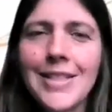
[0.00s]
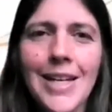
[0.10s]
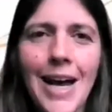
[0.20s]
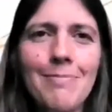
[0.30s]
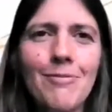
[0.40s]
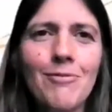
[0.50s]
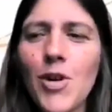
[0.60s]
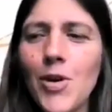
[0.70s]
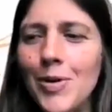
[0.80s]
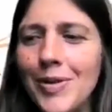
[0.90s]

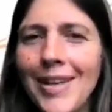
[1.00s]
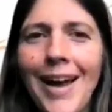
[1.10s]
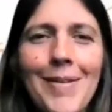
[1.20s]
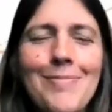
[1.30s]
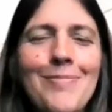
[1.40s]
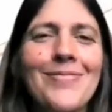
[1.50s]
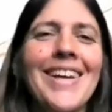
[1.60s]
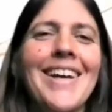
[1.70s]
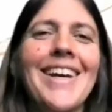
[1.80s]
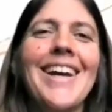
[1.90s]
Ruth,
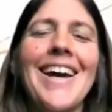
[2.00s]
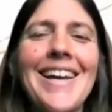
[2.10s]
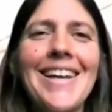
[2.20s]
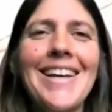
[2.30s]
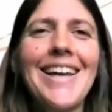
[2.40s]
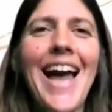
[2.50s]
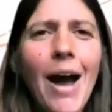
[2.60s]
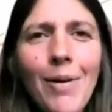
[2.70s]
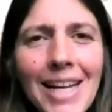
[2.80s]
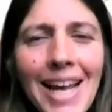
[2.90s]

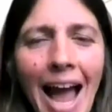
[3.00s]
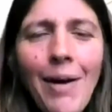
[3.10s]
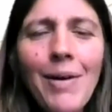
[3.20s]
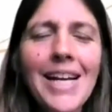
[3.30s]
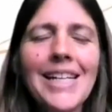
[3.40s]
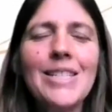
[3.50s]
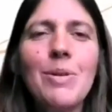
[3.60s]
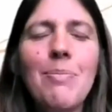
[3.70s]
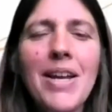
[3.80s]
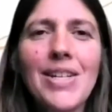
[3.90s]
how exactly do
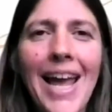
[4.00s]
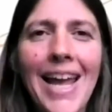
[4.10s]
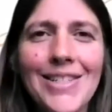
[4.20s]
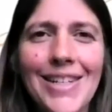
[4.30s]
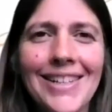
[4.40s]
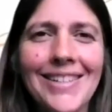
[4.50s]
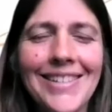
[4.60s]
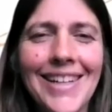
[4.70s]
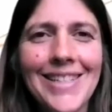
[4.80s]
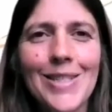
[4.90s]
we measure ageing
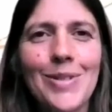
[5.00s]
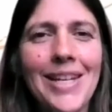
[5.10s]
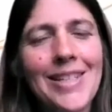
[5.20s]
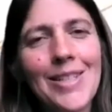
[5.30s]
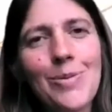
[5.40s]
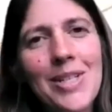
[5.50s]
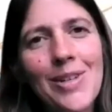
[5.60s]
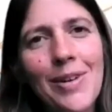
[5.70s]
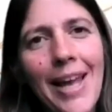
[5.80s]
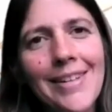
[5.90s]
in TwinsUK?